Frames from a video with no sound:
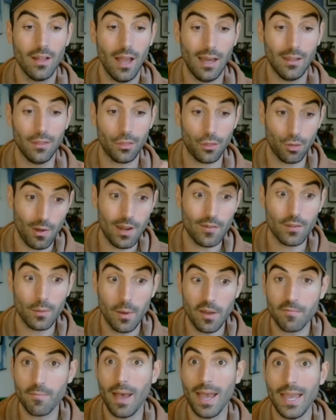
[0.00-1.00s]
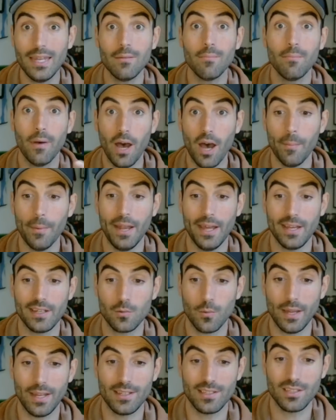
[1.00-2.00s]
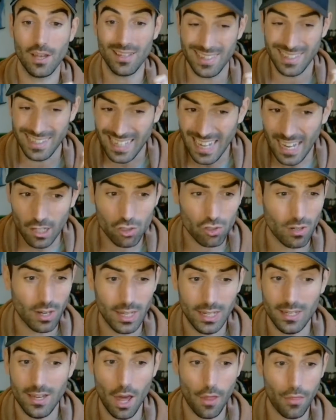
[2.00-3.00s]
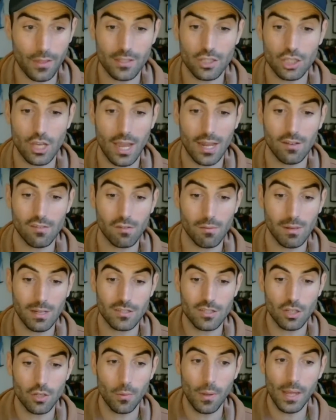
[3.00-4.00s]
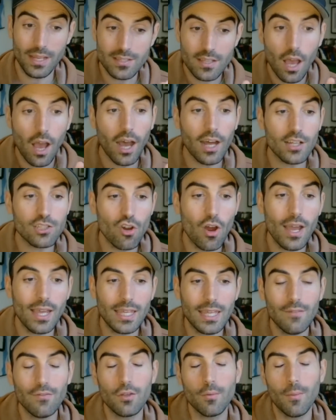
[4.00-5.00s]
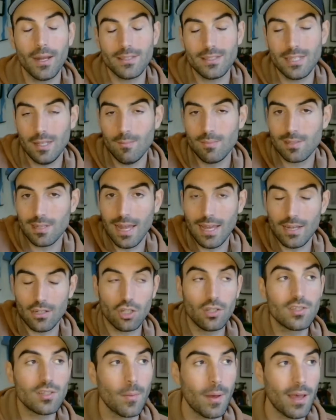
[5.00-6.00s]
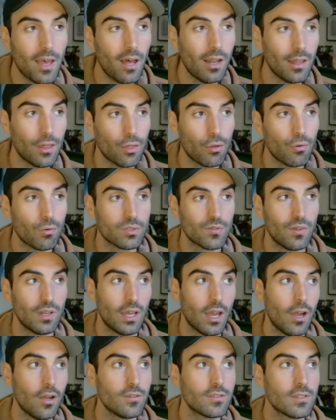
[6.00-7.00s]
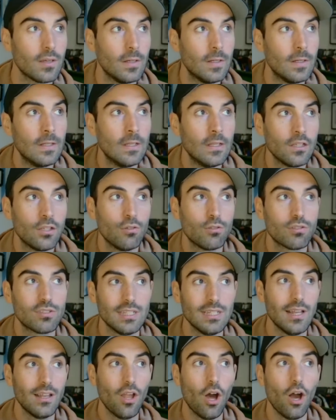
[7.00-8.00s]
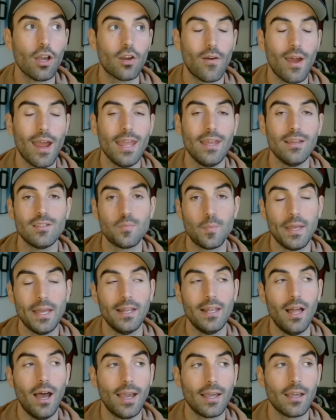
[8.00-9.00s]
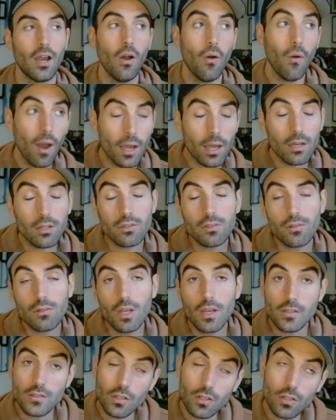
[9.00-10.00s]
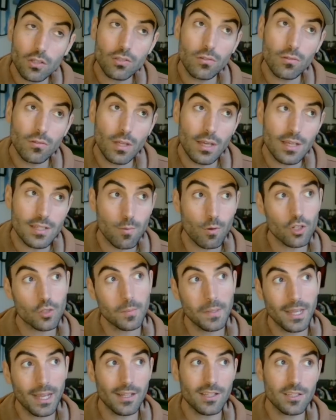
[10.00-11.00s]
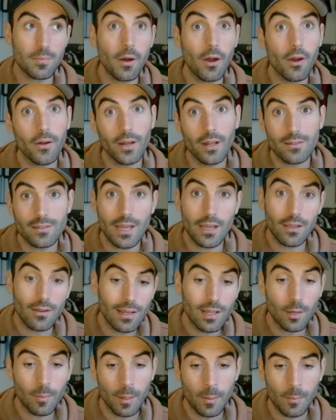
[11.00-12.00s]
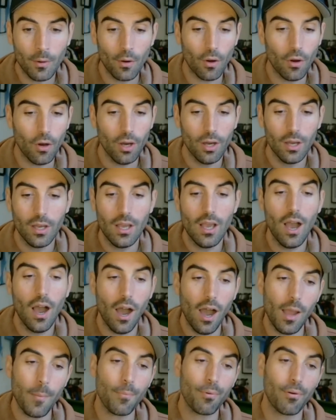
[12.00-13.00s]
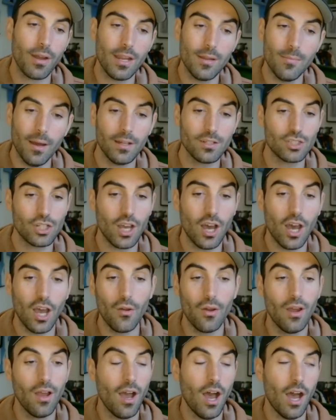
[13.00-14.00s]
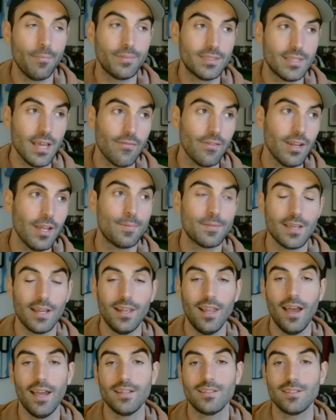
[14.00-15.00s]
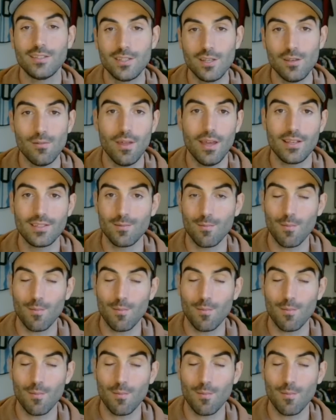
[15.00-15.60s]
And 3 of them I've made and Palmer next week. So literally nothing's changed for me in 2 weeks. I try and give you my team selections and my early thoughts videos. You'll see a lot of creators being like, oh, I could do this, I could do this. Watch me again tomorrow and I'll tell you a little bit more. I pretty much go, I'm 70% likely to do this.